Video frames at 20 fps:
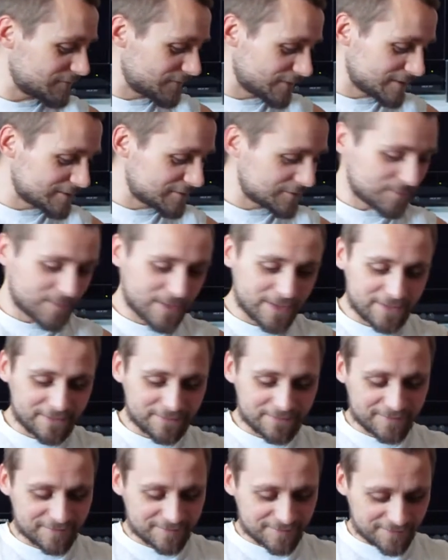for this, mate.
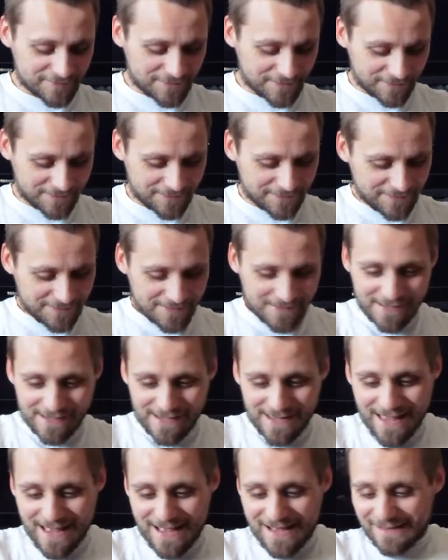Let's uh,
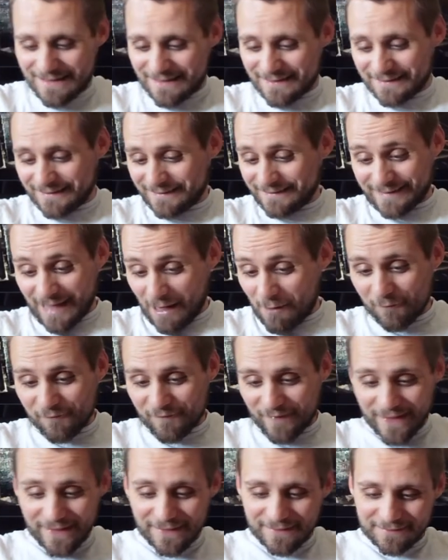
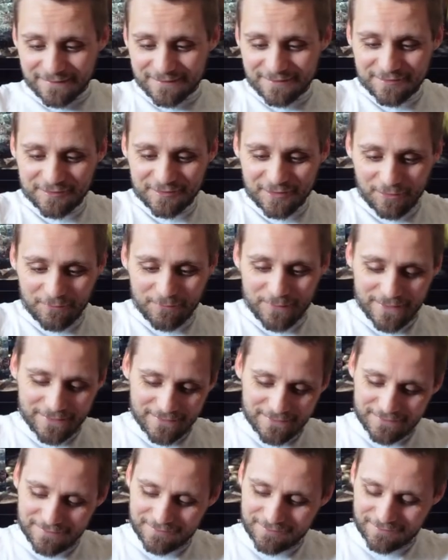delve in, shall we?
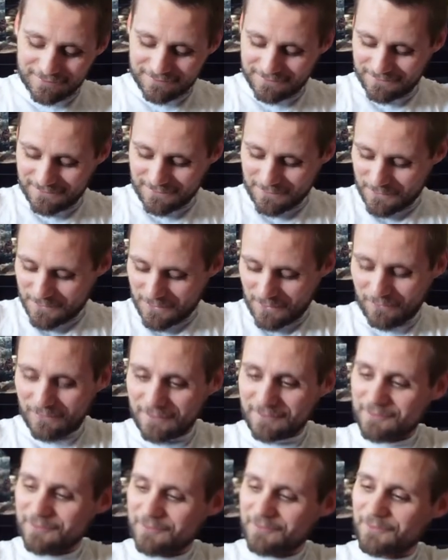all
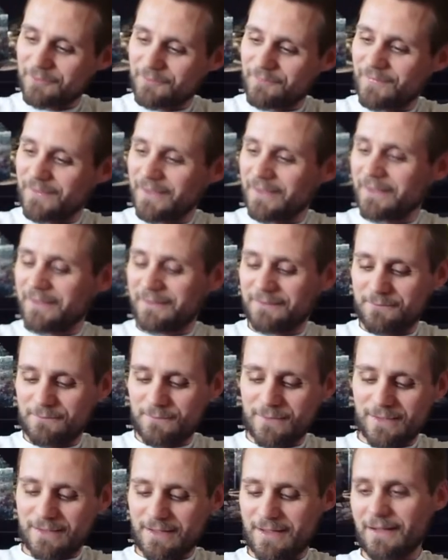kinds of stuff in here.
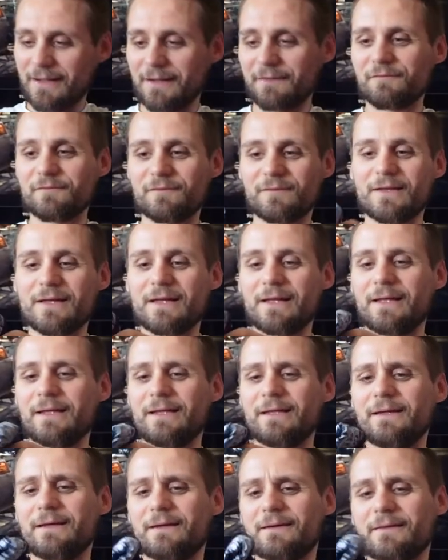We have a